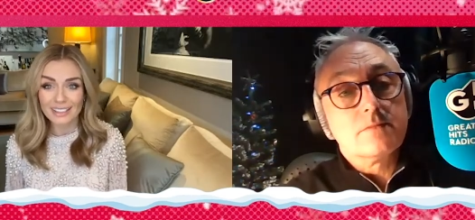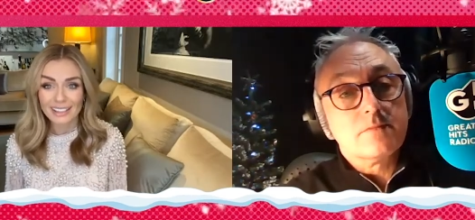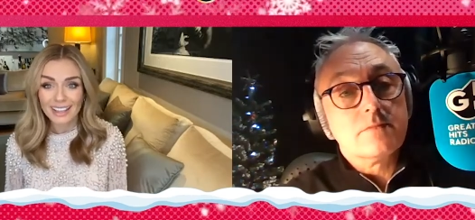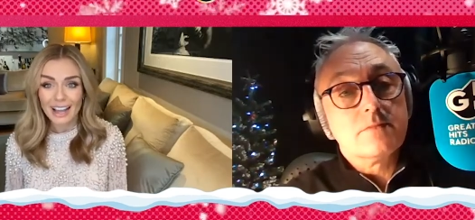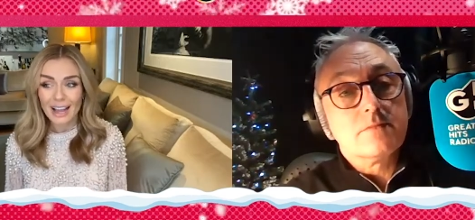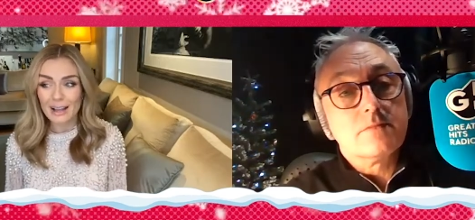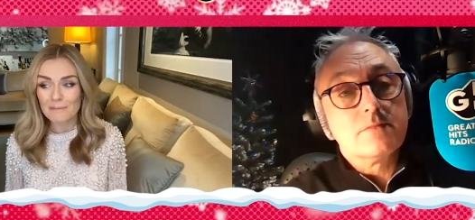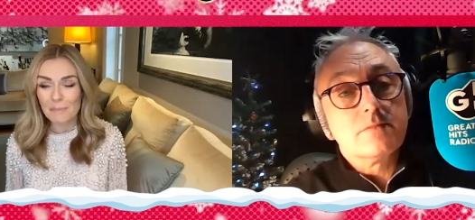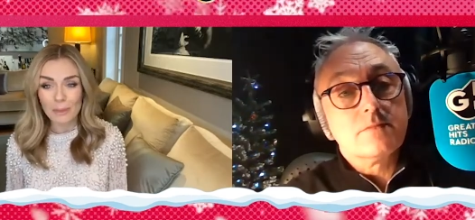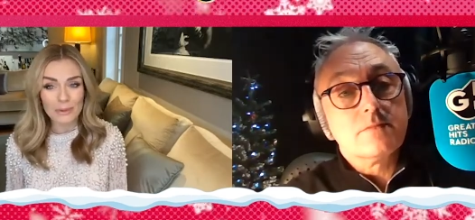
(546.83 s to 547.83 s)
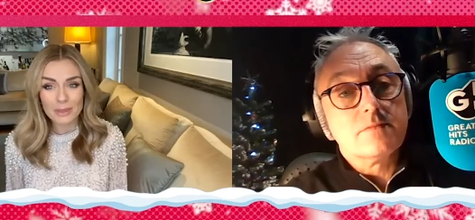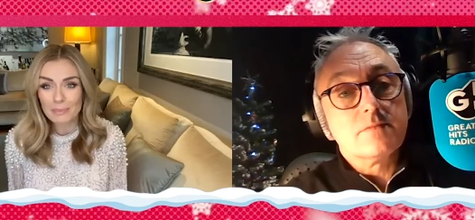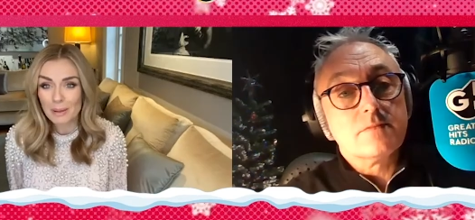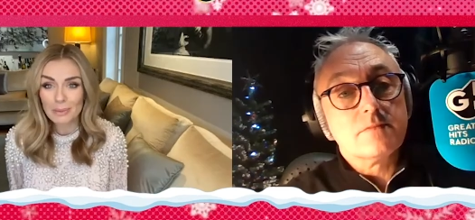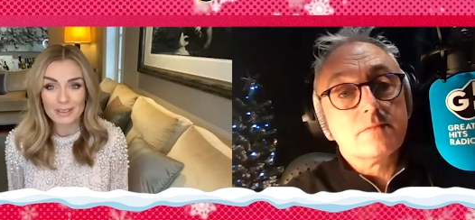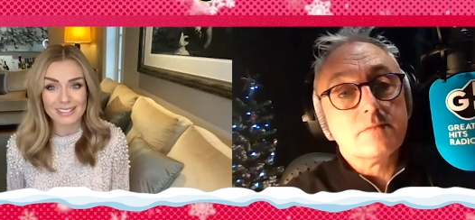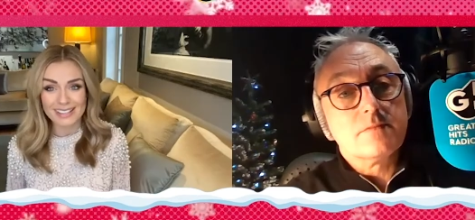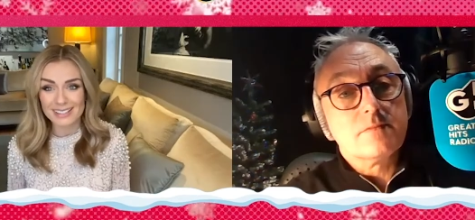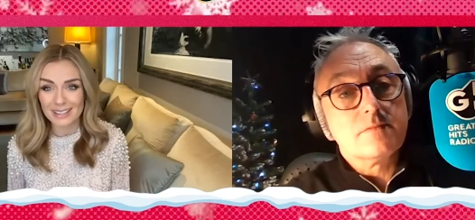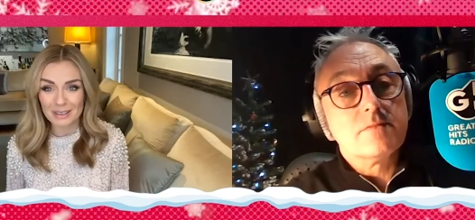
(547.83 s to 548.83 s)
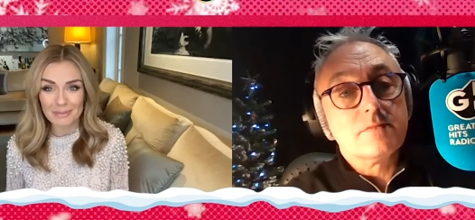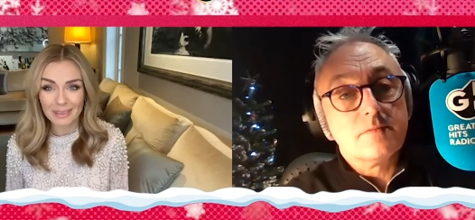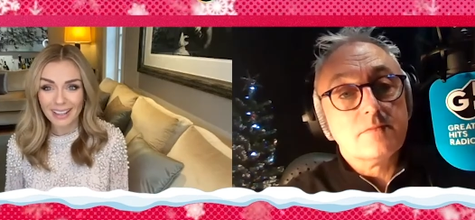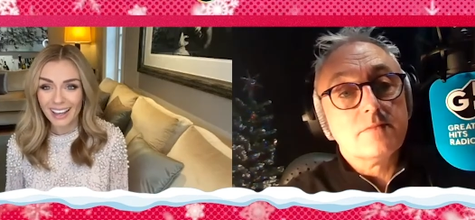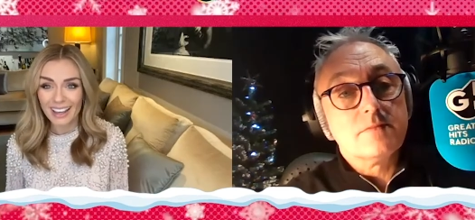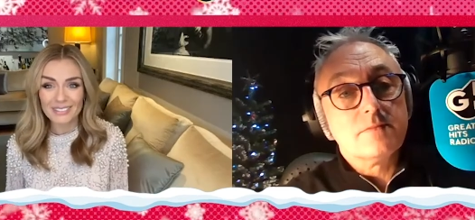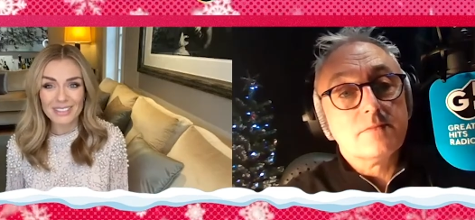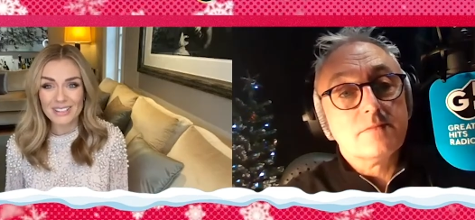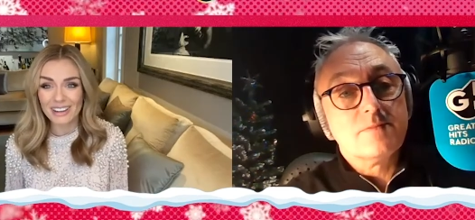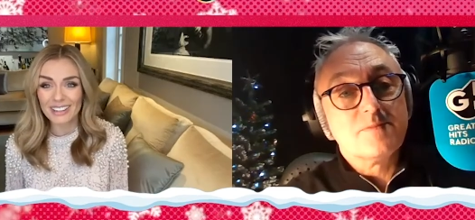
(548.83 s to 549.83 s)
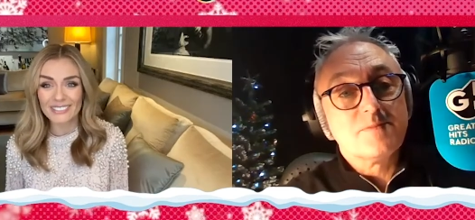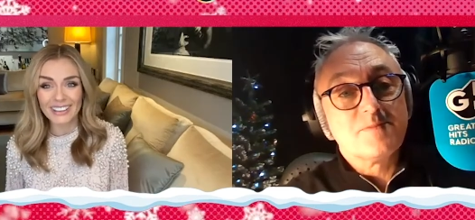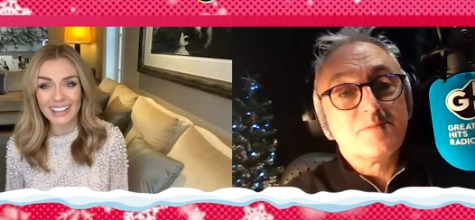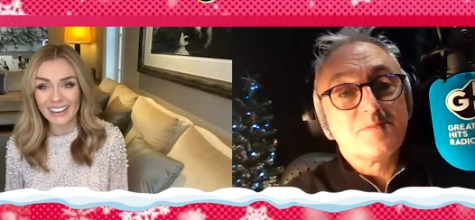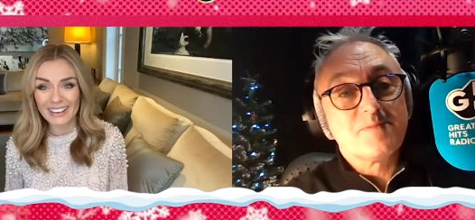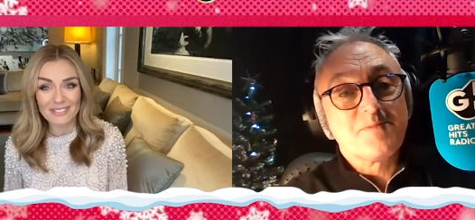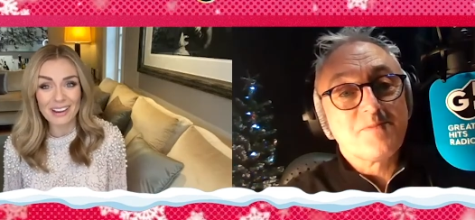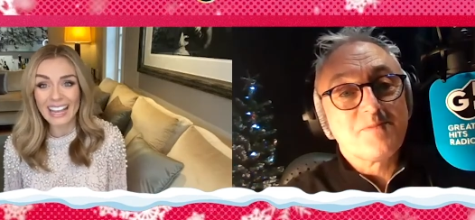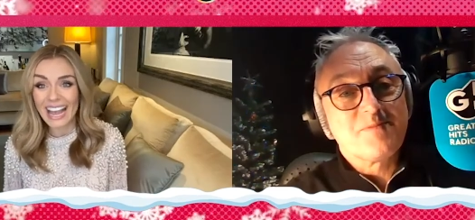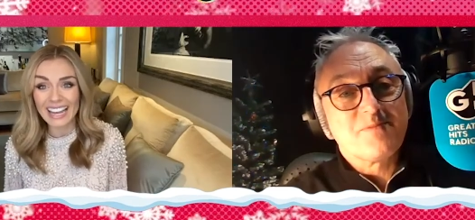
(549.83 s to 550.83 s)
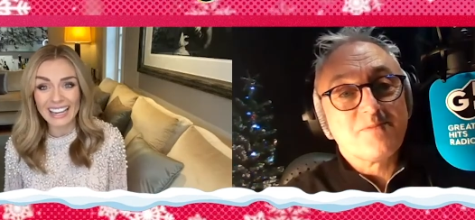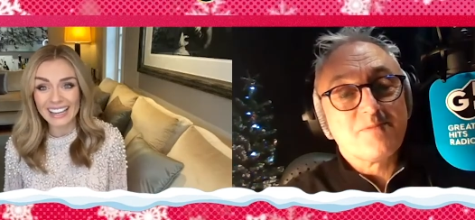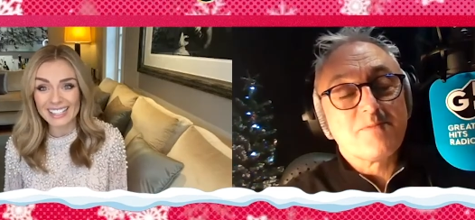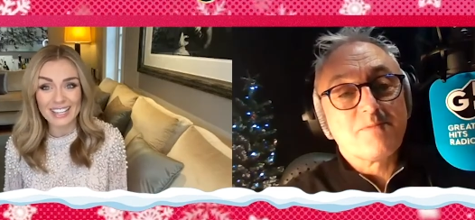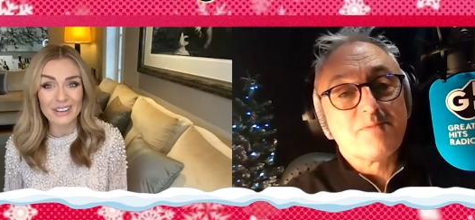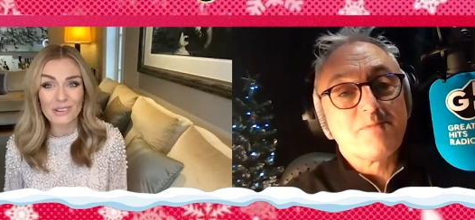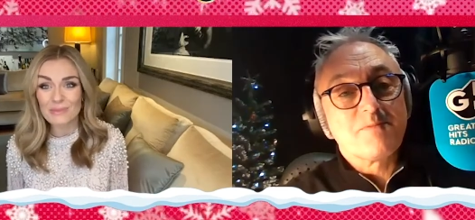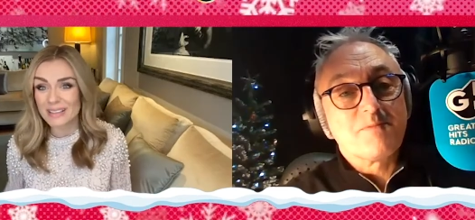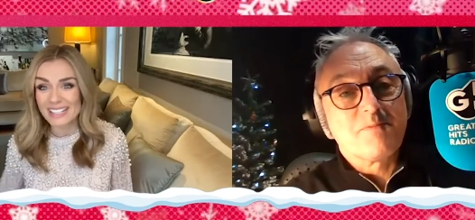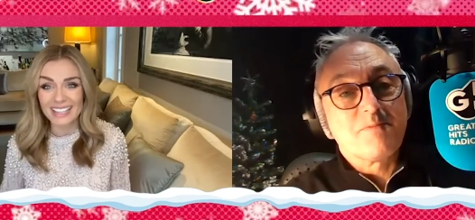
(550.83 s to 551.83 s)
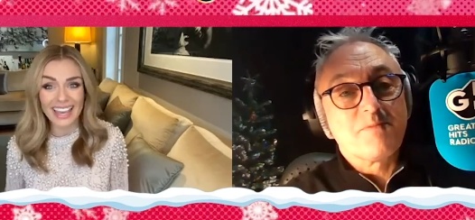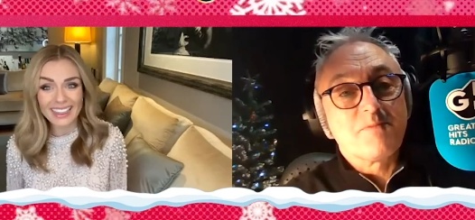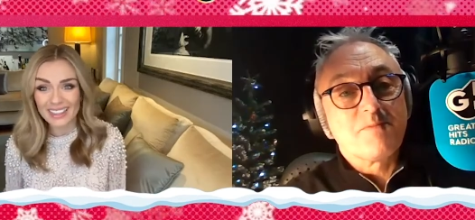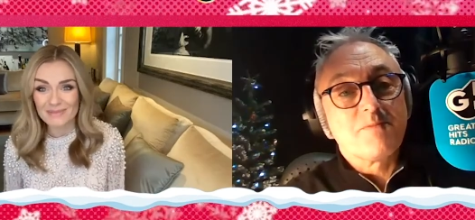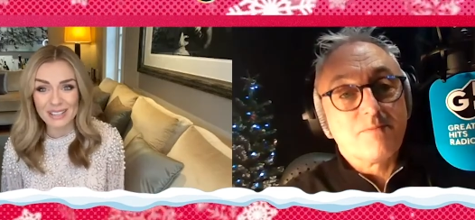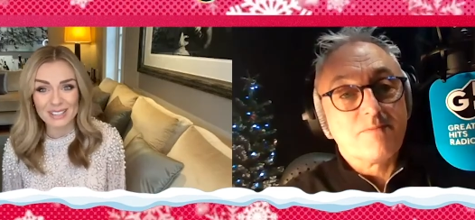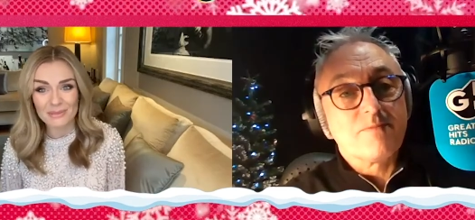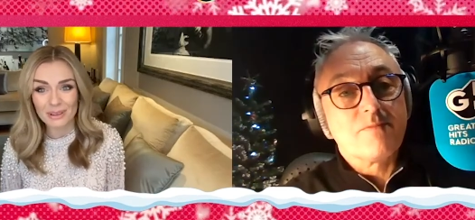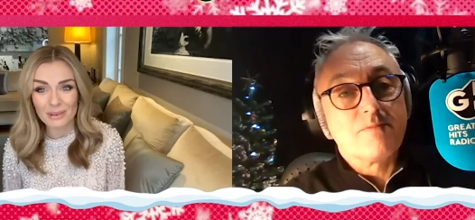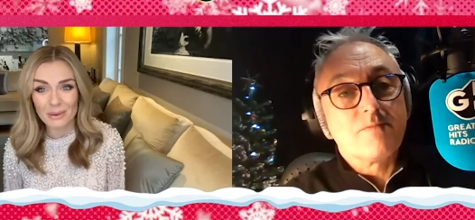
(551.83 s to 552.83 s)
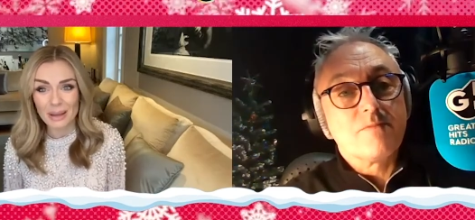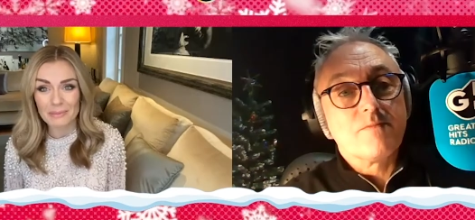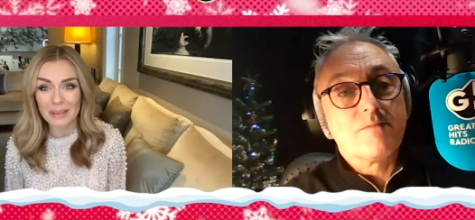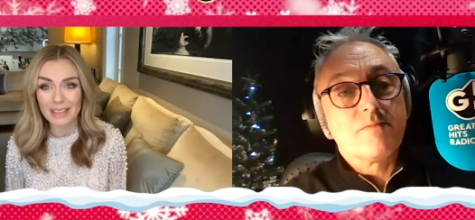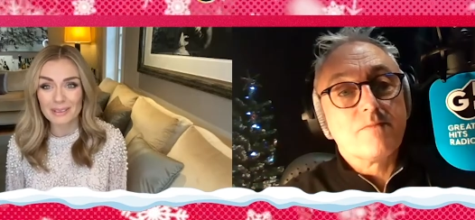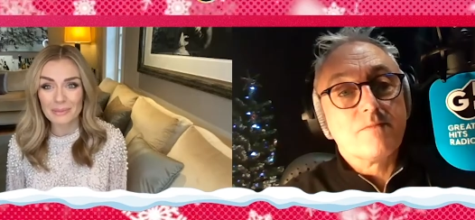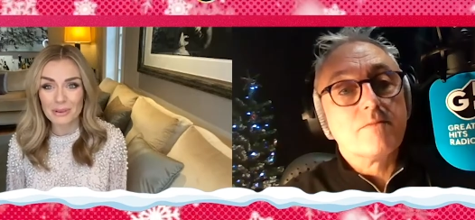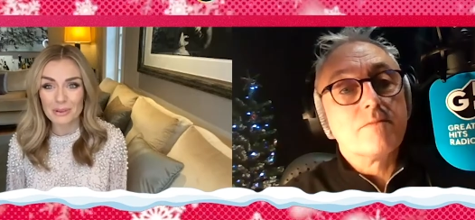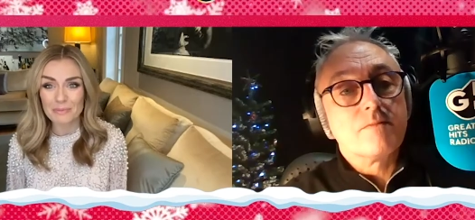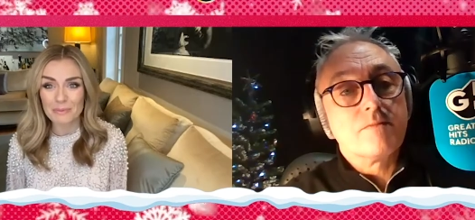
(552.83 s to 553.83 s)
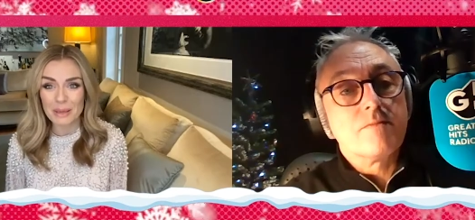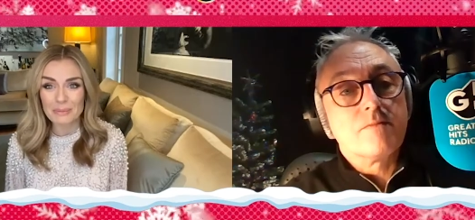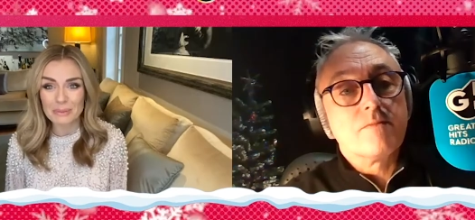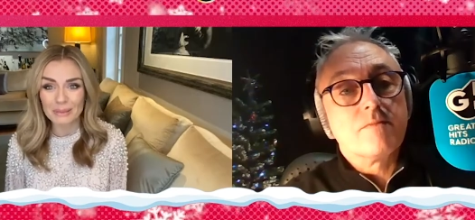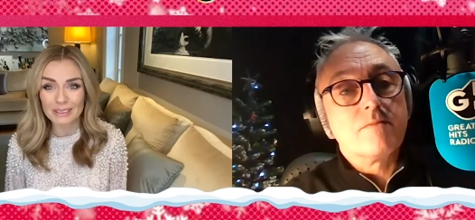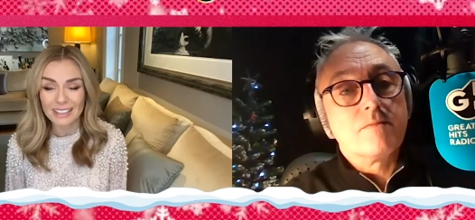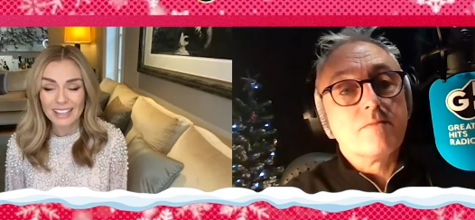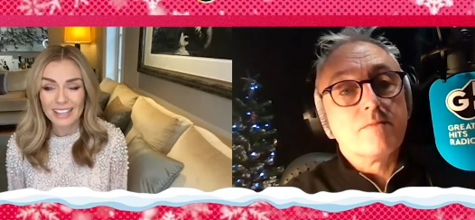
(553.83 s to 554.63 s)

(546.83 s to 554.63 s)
Speaker 1: And um, with the bubble system, um, we're trying to work out if we can actually all be together because we're quite a big group of people.